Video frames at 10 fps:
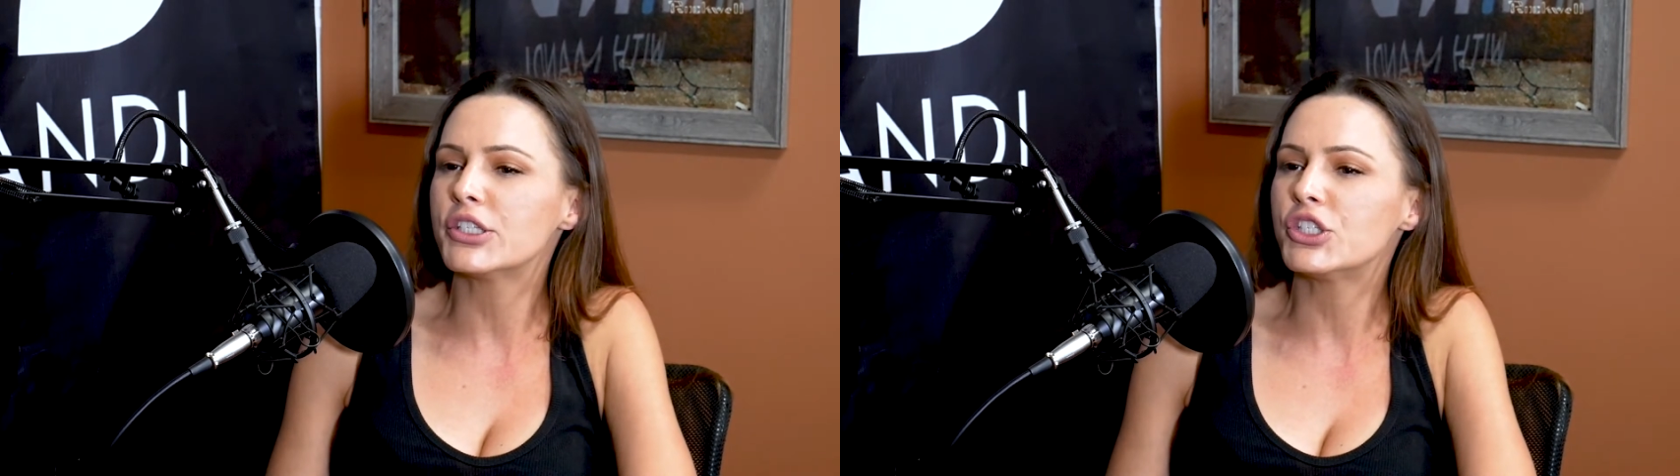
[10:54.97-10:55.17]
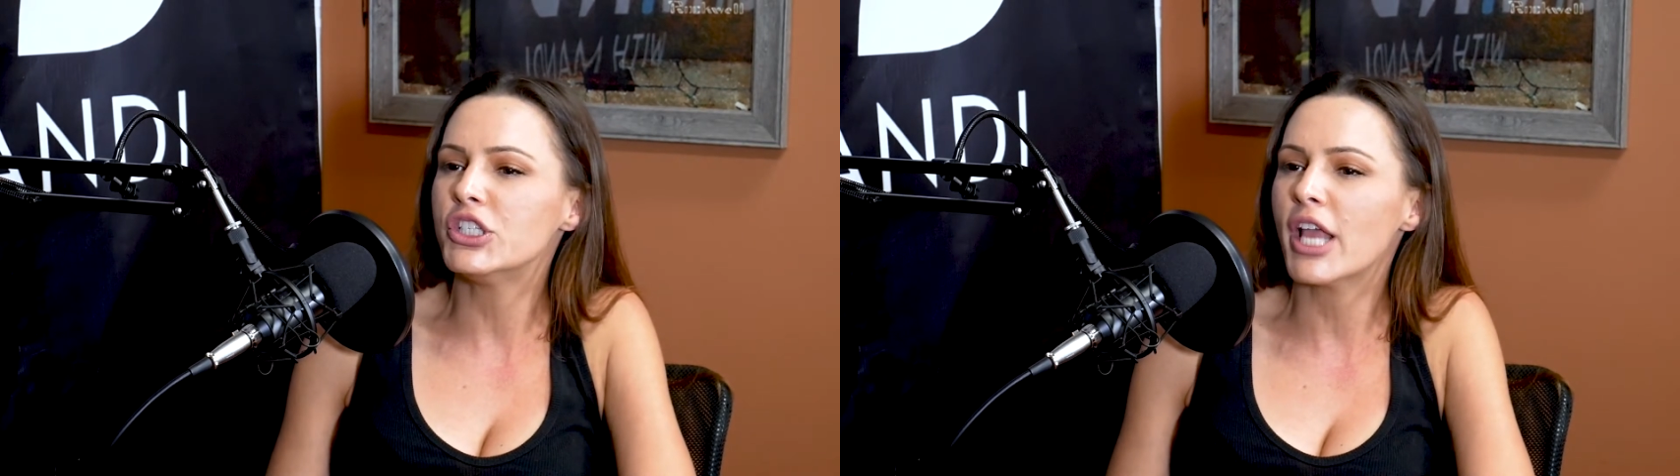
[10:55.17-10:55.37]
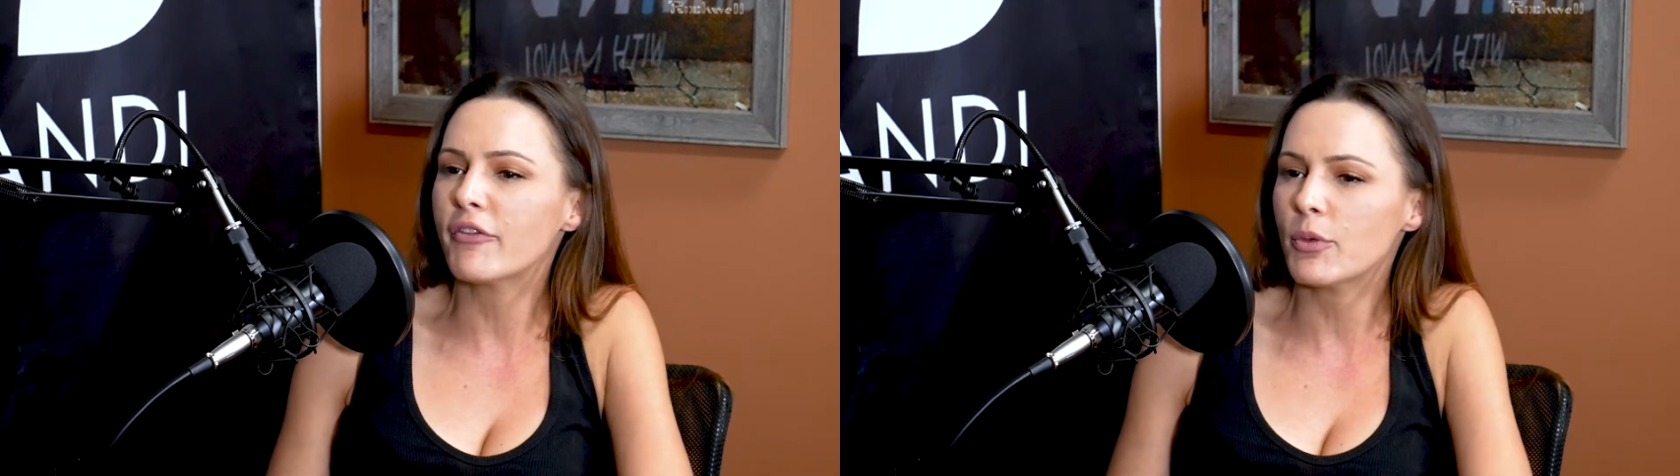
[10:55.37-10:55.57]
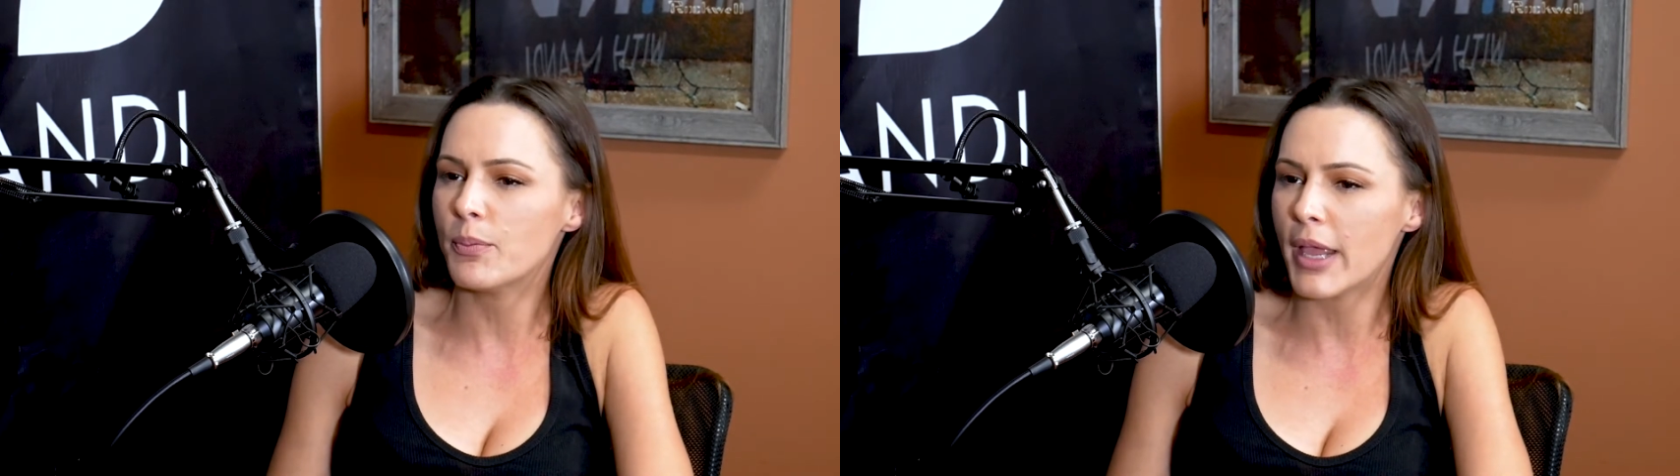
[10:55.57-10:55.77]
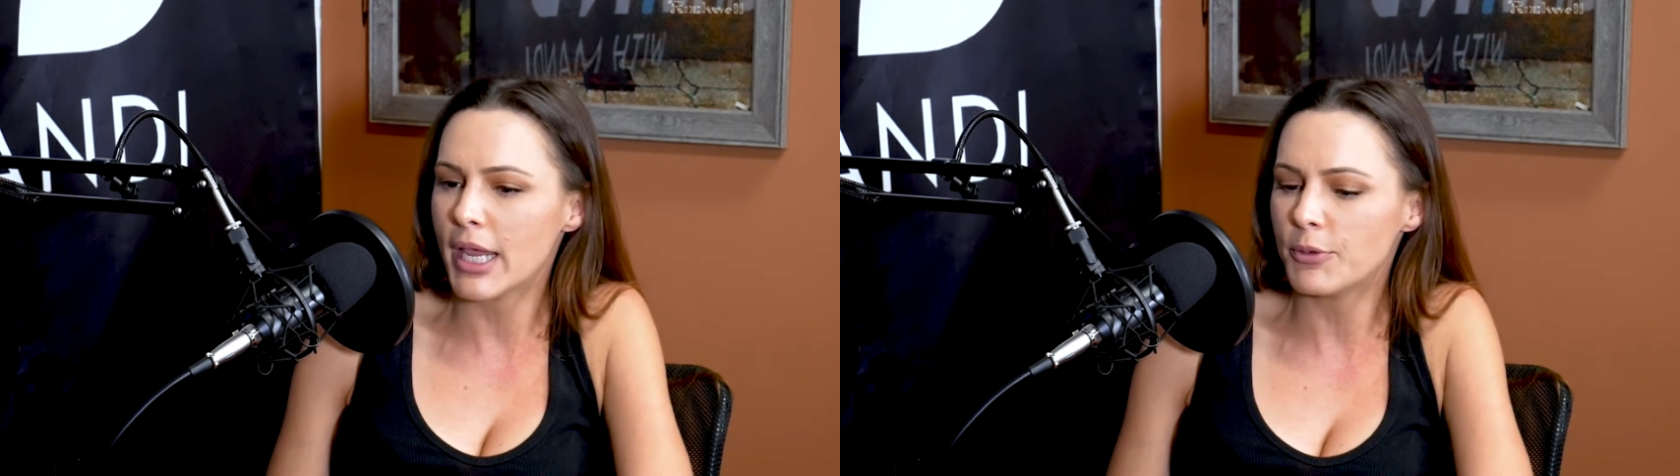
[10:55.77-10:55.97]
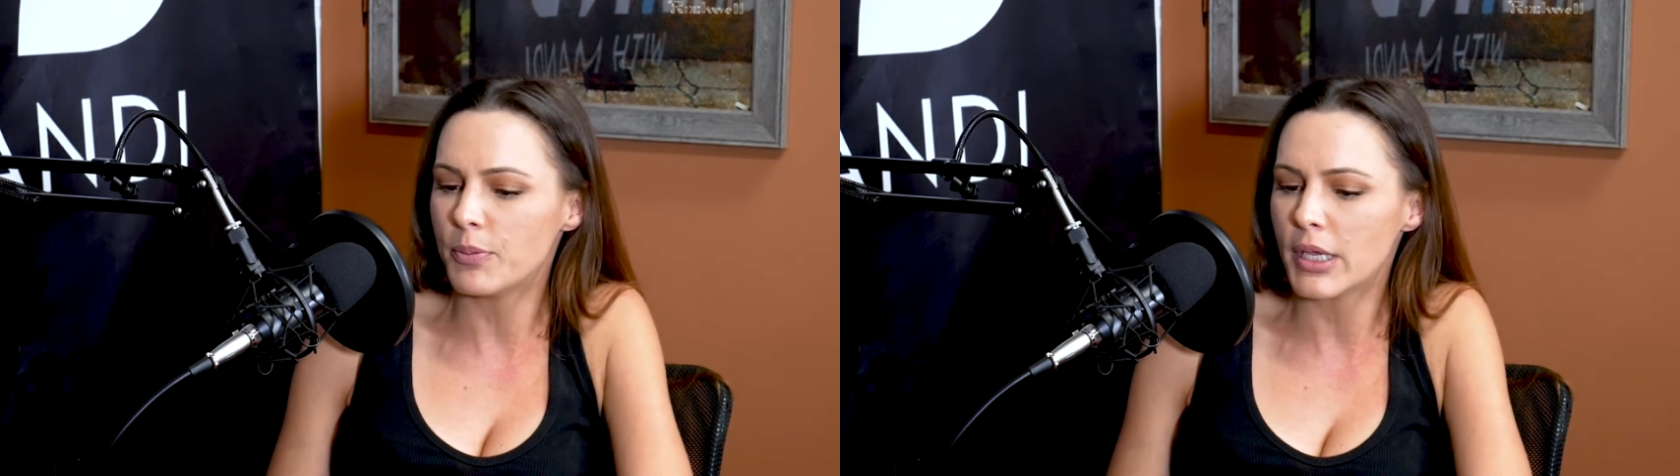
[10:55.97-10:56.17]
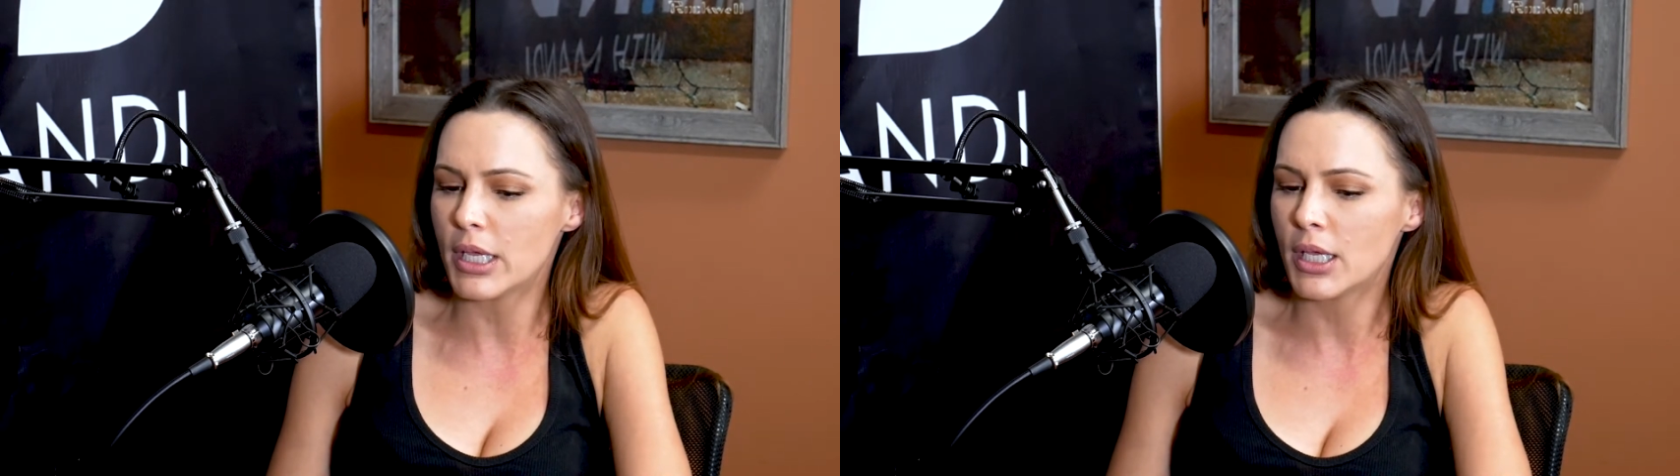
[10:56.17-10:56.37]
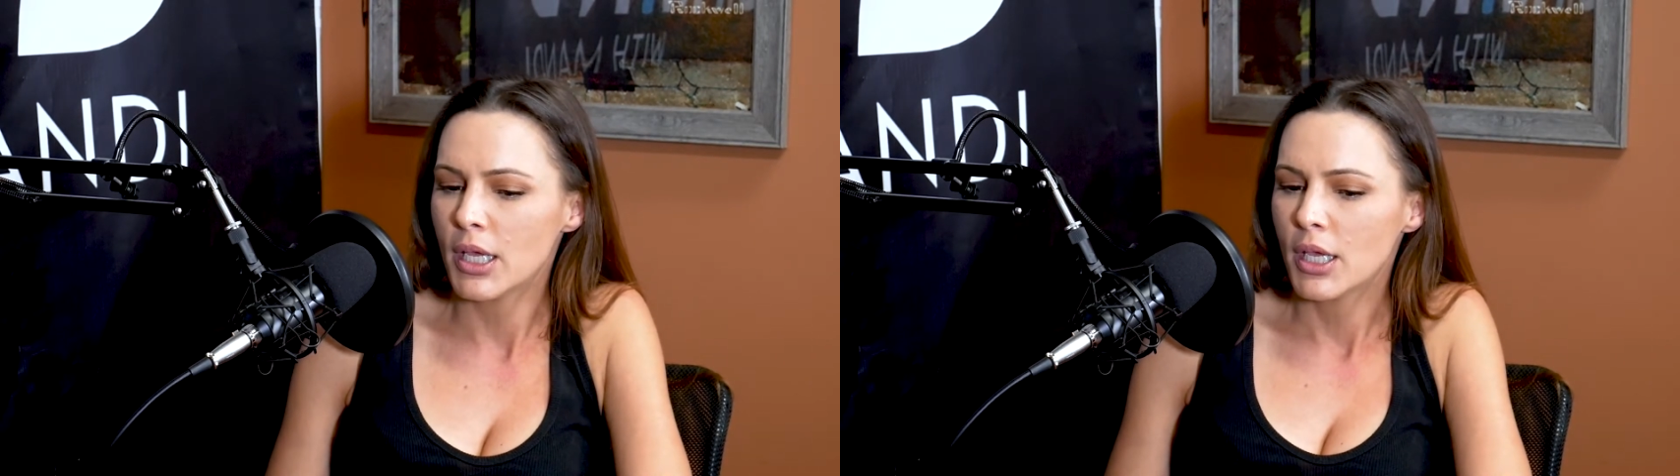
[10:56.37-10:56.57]
And she never made
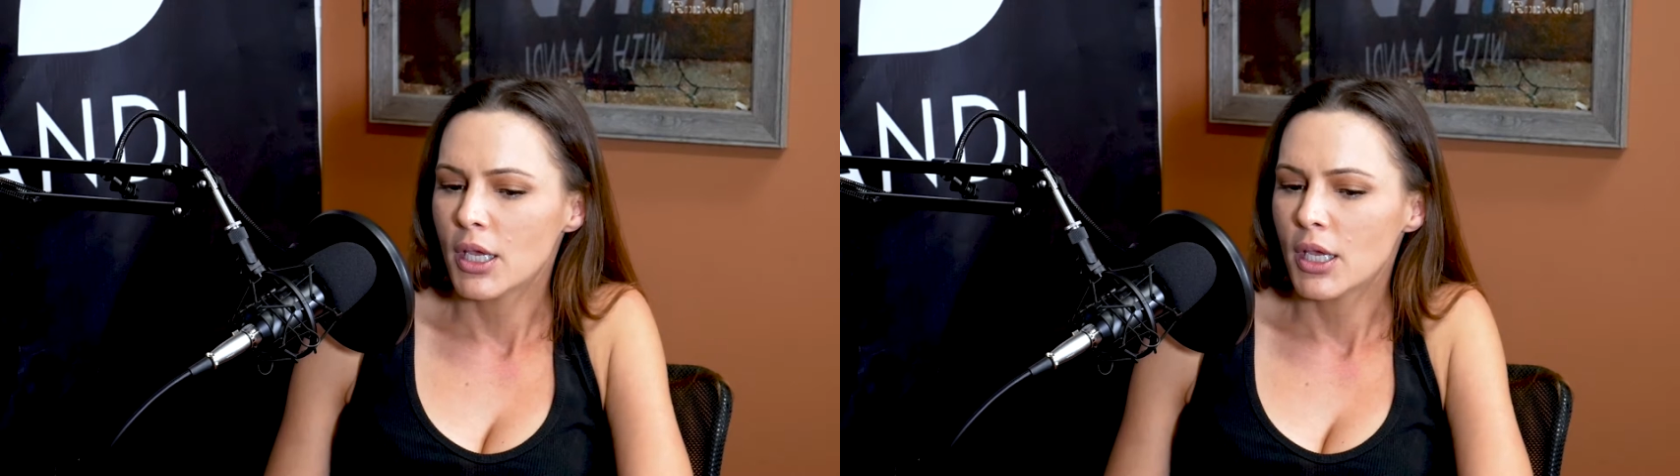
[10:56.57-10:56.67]
me